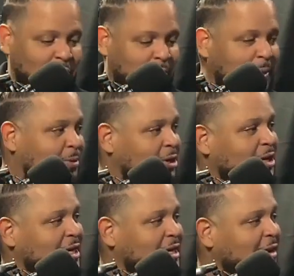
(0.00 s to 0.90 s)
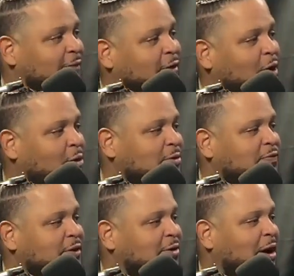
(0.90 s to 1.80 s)
people are looking at their phone to
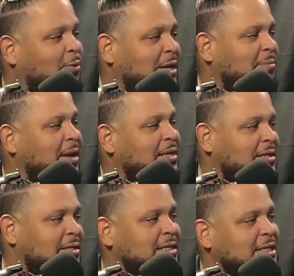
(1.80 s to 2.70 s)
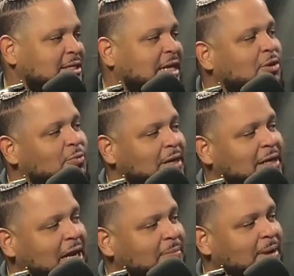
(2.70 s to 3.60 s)
figure out where they make the decision. They don't really
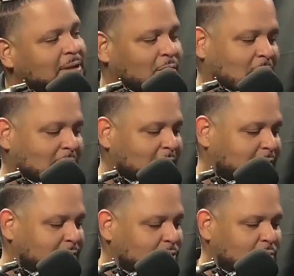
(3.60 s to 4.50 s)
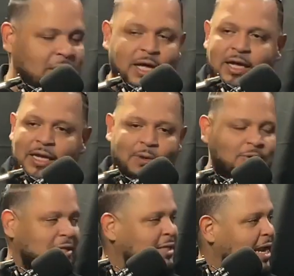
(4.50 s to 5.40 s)
care about the quality of food. They
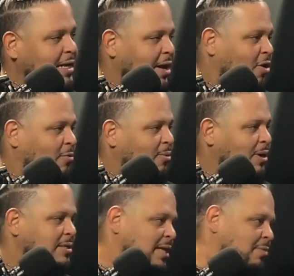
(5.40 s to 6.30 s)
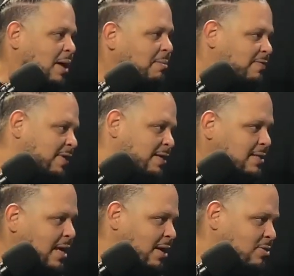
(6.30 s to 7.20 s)
want to tag their homeboy and say, well, I'm at Fat
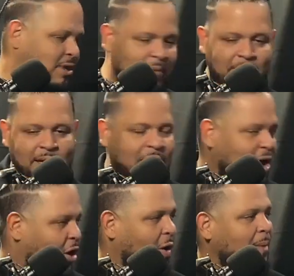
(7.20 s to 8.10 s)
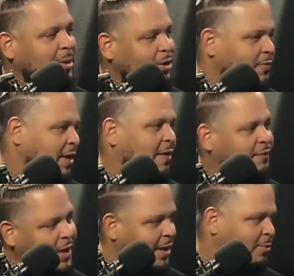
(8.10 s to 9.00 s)
Sal's or I'm at Earth
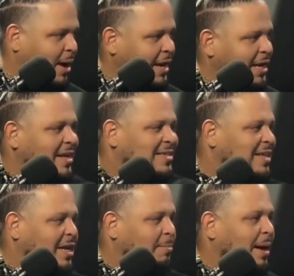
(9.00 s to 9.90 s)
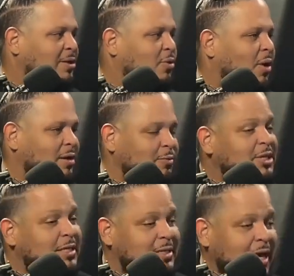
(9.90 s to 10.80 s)
Cafe, right? It's not about the quality,
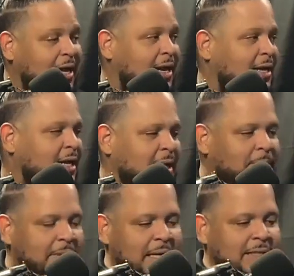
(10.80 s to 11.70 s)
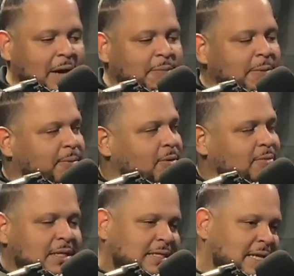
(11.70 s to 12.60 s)
which is sad. But that's how people
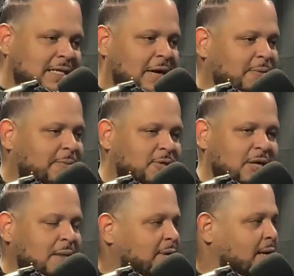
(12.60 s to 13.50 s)
that's how people shop now.